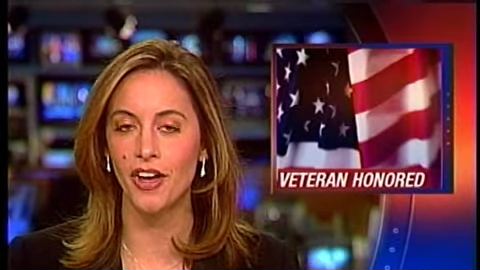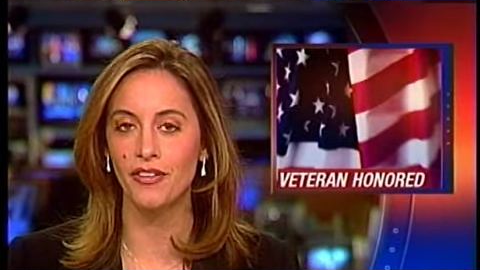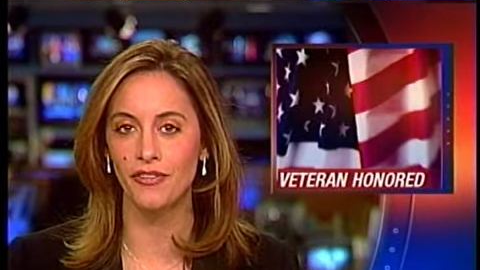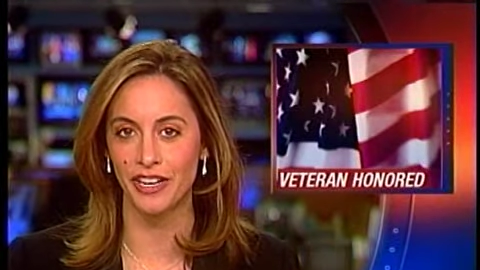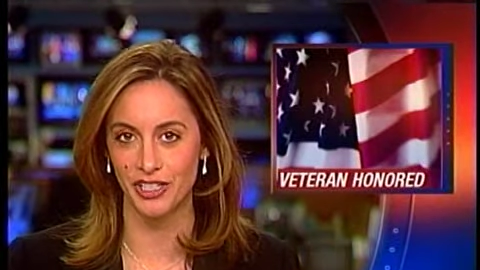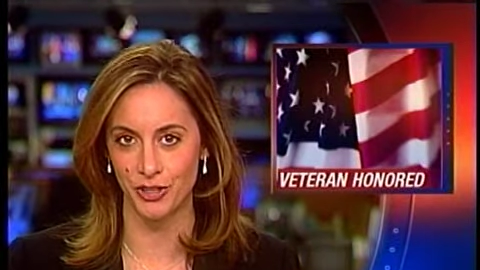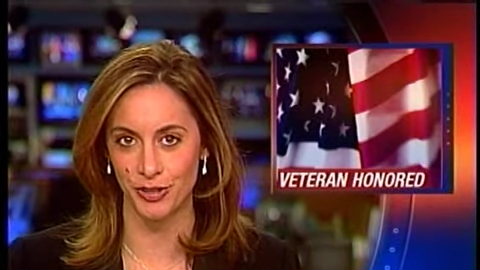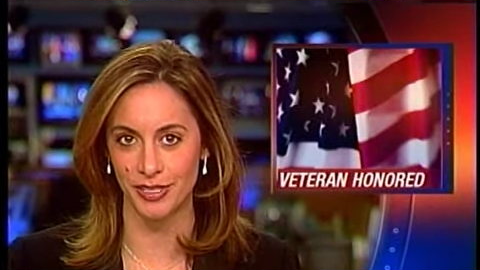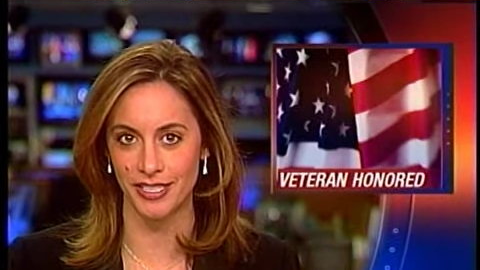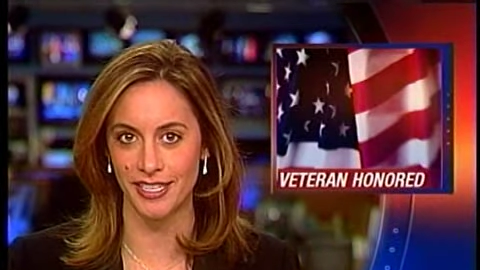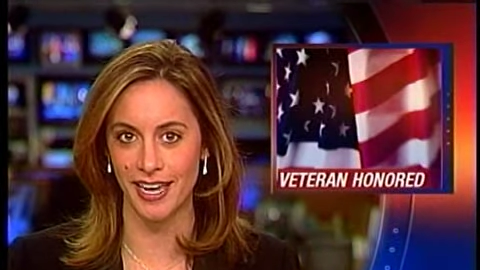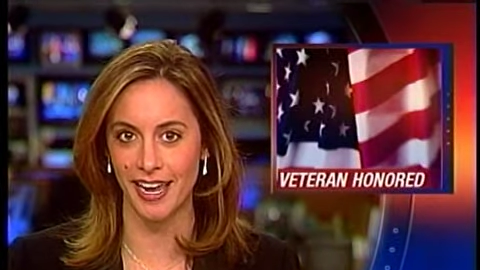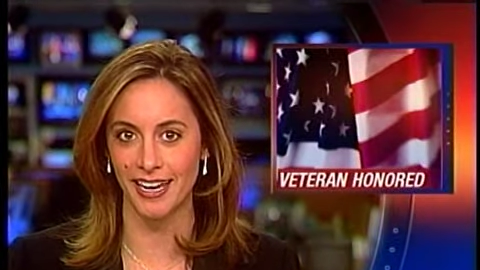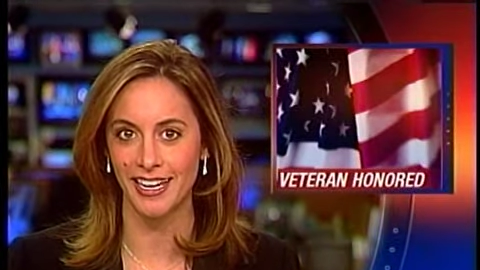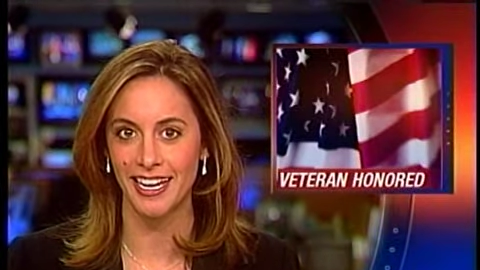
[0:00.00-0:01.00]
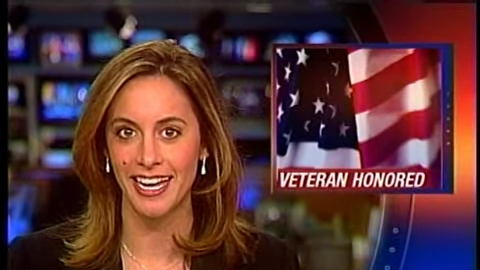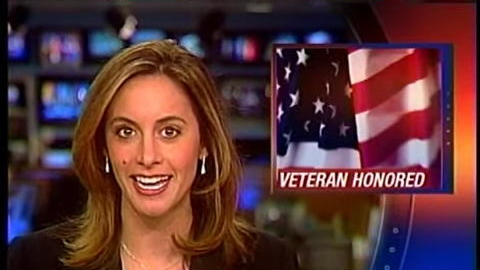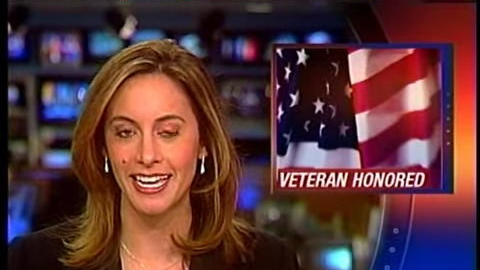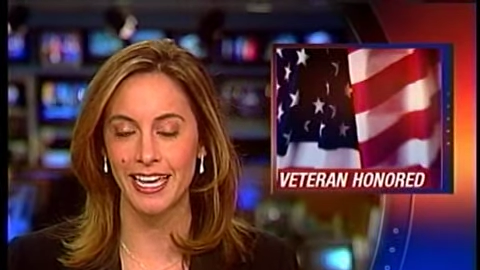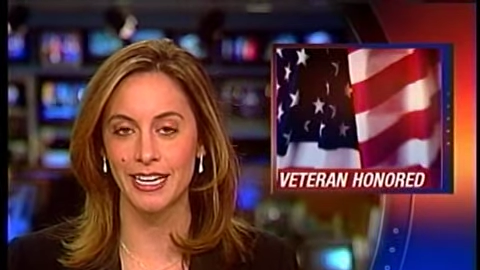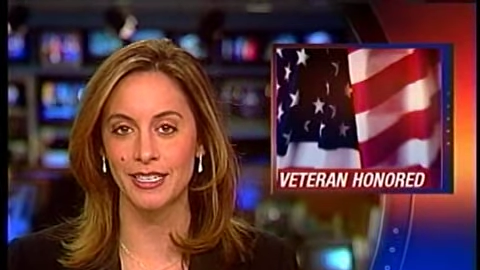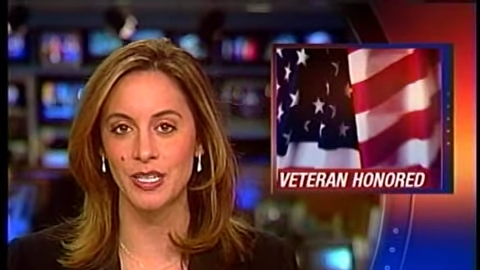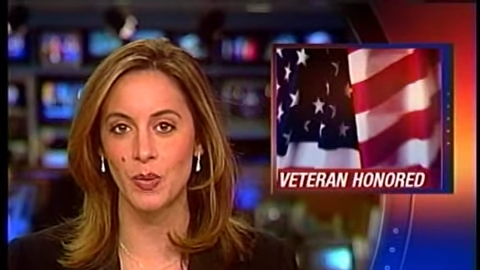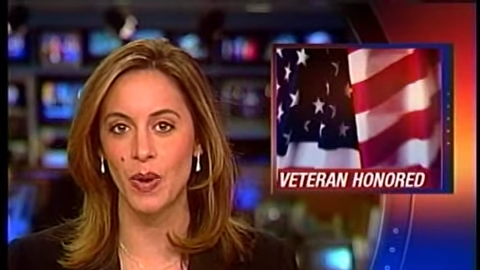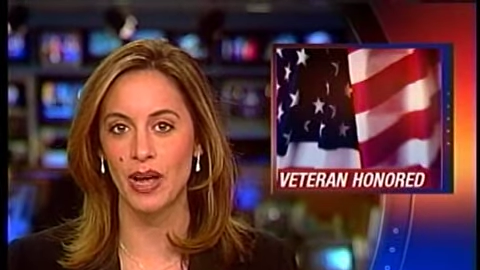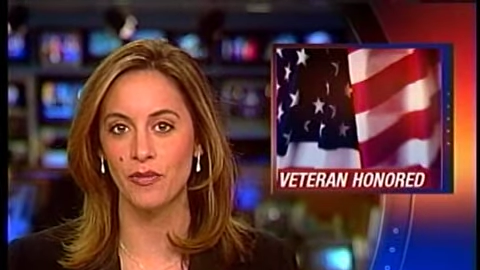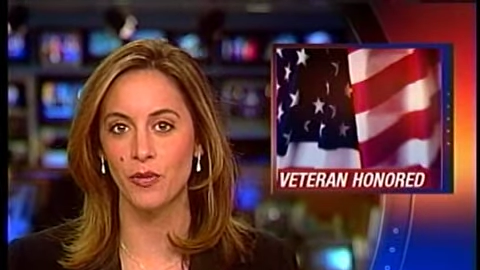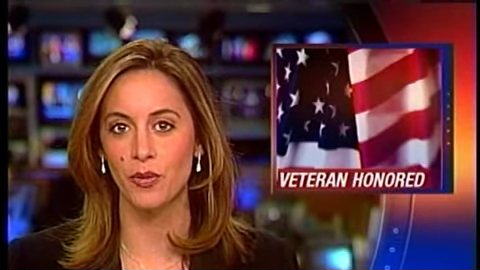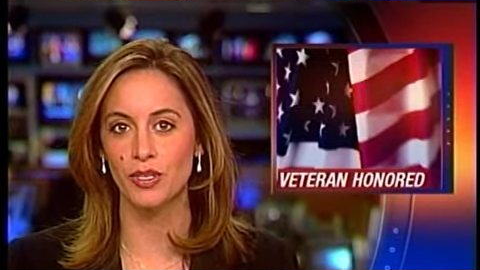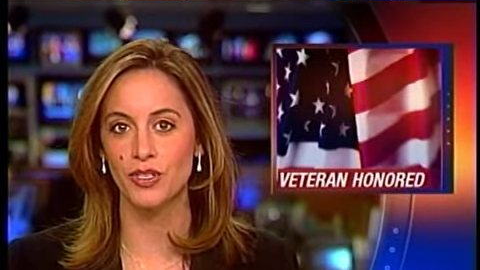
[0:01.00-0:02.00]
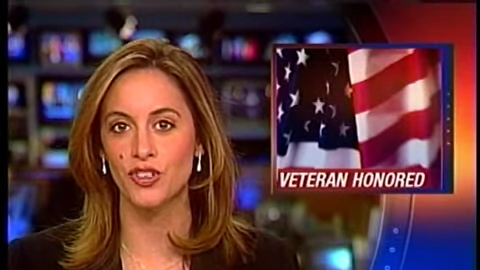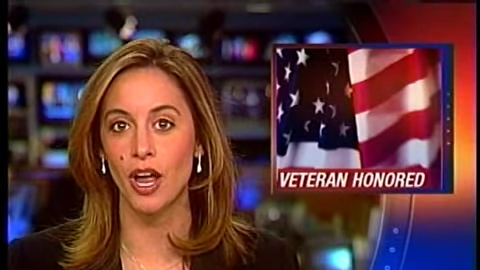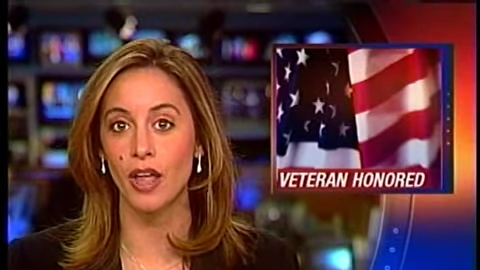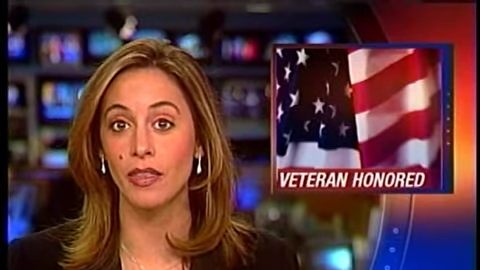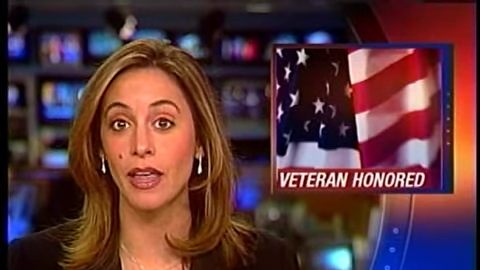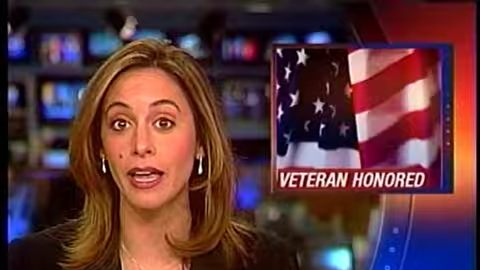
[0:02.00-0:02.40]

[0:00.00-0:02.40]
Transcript: on Veterans Day. K X L Y four's John